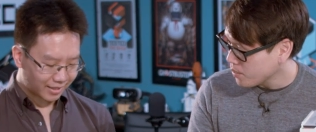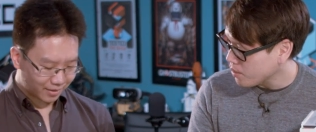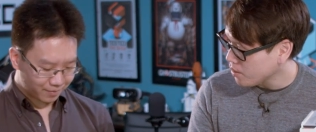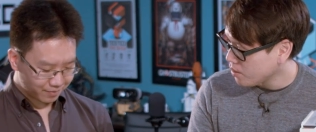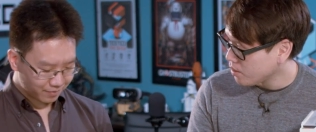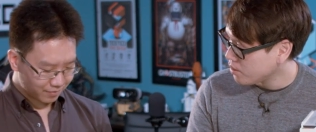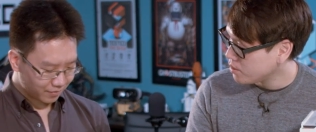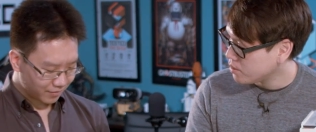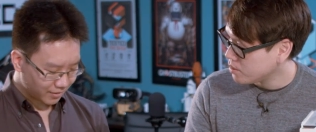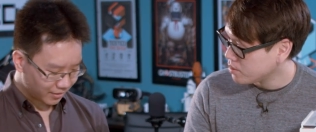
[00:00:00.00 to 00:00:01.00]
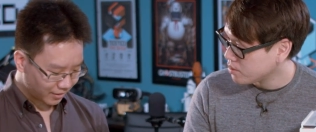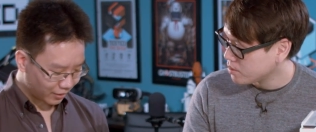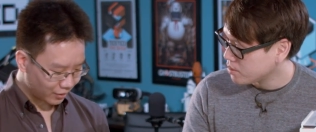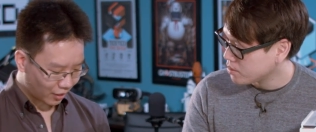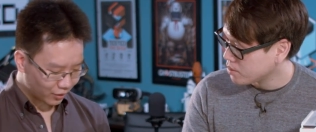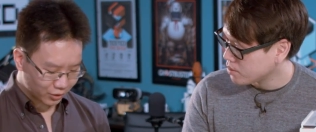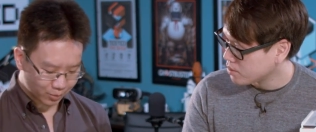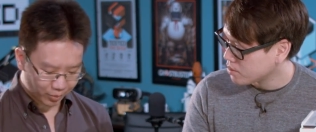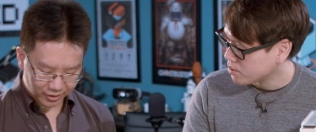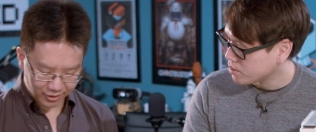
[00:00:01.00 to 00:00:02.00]
Speaker 1: um, you know the tolerance is
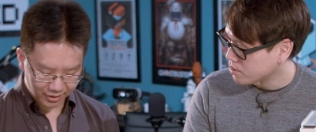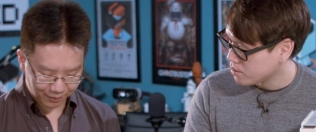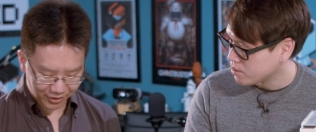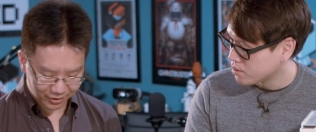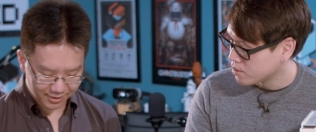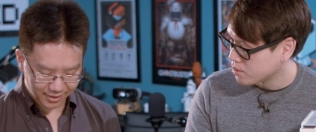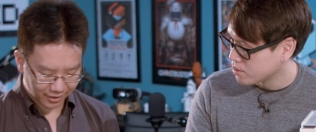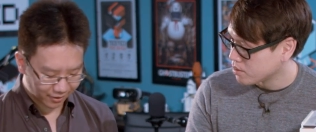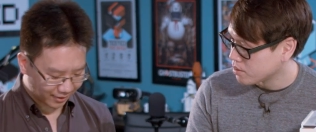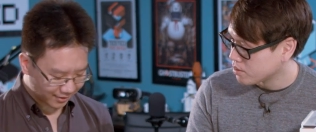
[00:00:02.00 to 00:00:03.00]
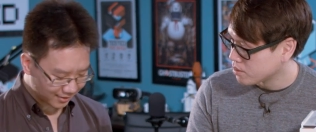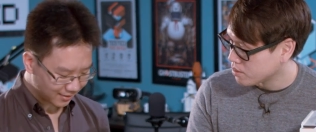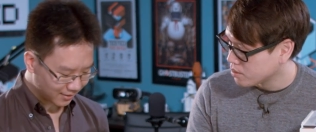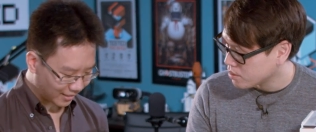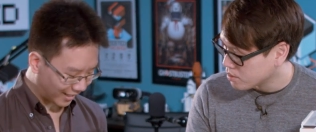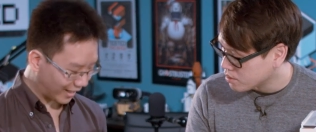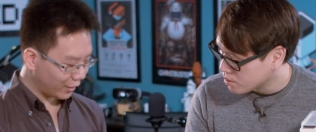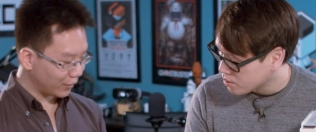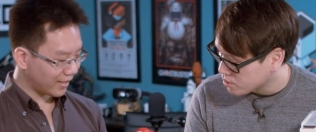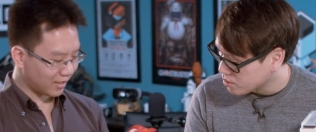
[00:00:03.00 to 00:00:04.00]
pretty good. I mean, you can see here like this is I, I
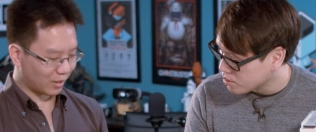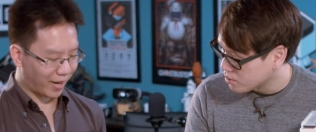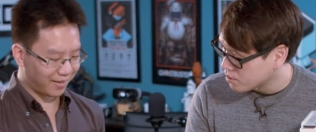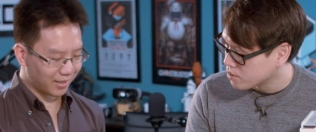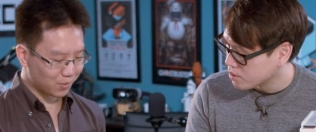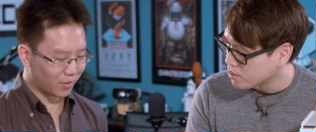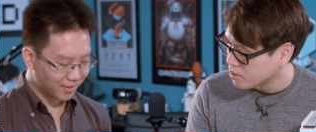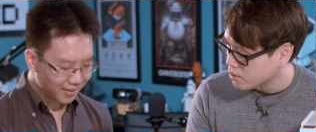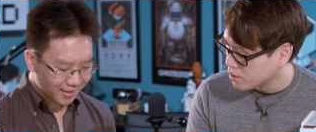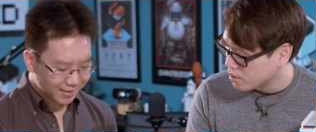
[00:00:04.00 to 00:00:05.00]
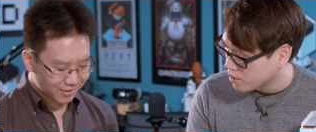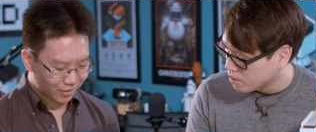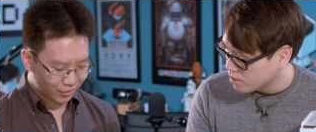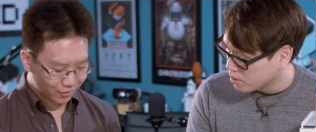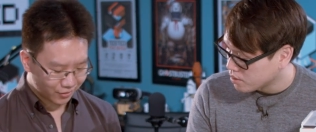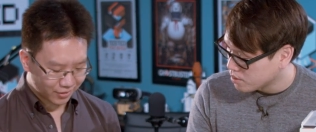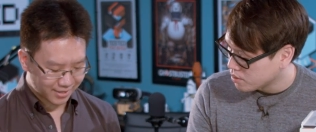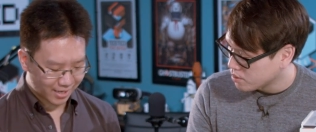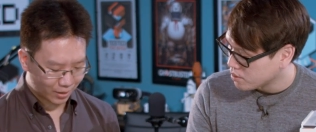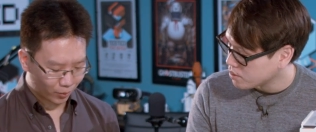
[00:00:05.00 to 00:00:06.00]
use this to paint this one, so you can
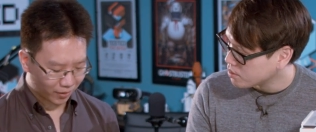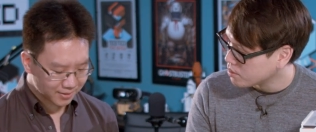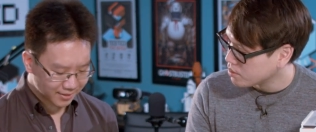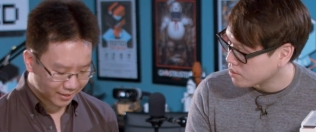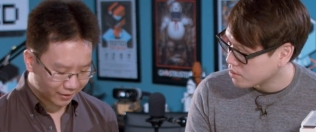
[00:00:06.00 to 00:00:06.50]
tell it works. The